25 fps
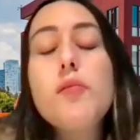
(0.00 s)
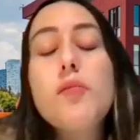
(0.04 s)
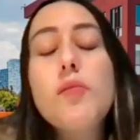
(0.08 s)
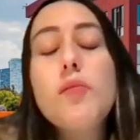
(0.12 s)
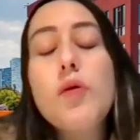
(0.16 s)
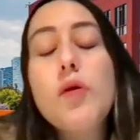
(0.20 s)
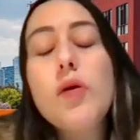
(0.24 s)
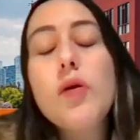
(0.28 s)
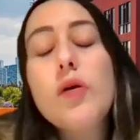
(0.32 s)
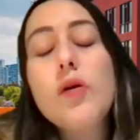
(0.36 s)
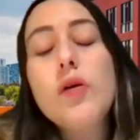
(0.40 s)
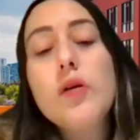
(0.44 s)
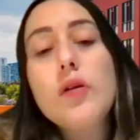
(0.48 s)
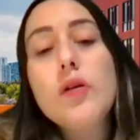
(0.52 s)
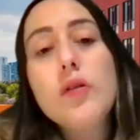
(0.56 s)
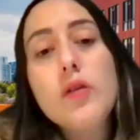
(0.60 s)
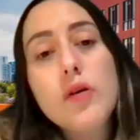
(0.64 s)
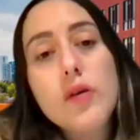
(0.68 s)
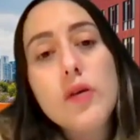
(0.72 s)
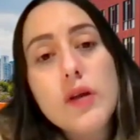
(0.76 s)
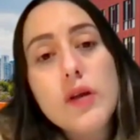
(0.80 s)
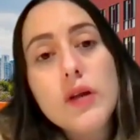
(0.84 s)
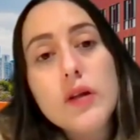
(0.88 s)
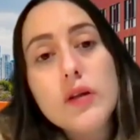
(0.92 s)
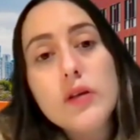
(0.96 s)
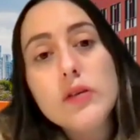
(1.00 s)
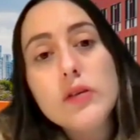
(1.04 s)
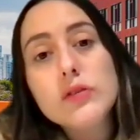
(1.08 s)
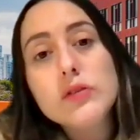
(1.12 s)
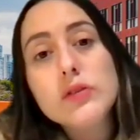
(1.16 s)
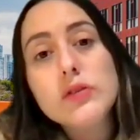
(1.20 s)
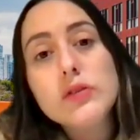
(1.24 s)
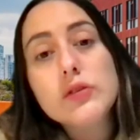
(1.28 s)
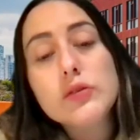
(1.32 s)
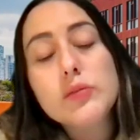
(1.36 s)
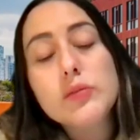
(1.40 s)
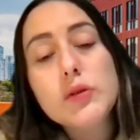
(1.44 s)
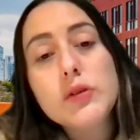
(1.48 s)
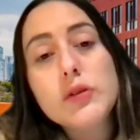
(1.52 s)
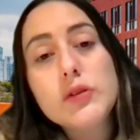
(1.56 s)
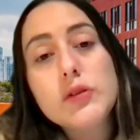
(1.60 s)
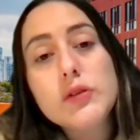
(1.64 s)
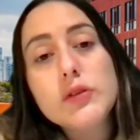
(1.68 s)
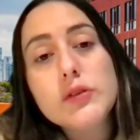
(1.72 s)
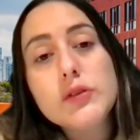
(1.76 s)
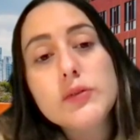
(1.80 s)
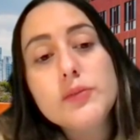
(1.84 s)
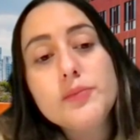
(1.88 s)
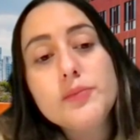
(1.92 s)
more loyal customers.